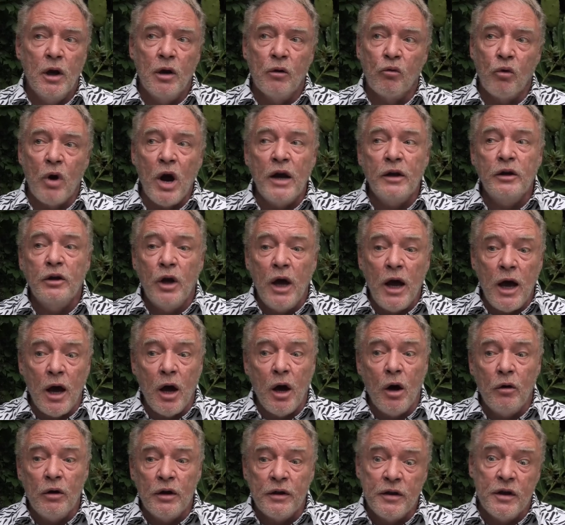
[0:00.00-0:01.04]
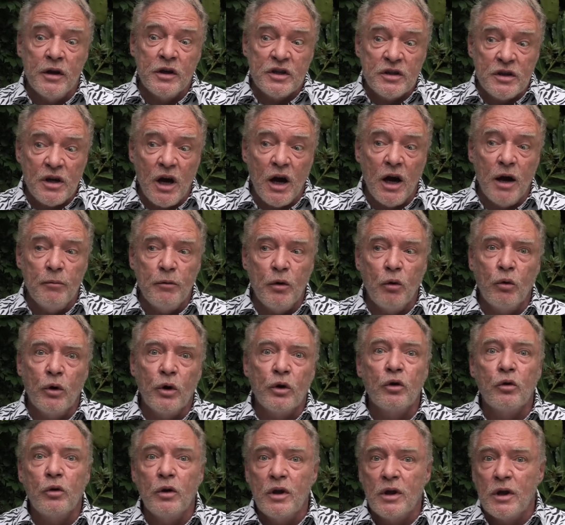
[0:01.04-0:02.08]
Right now, at this time, we're
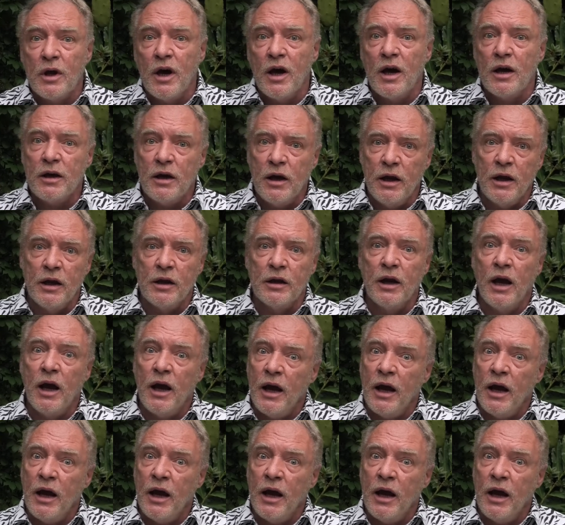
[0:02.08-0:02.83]
doing that in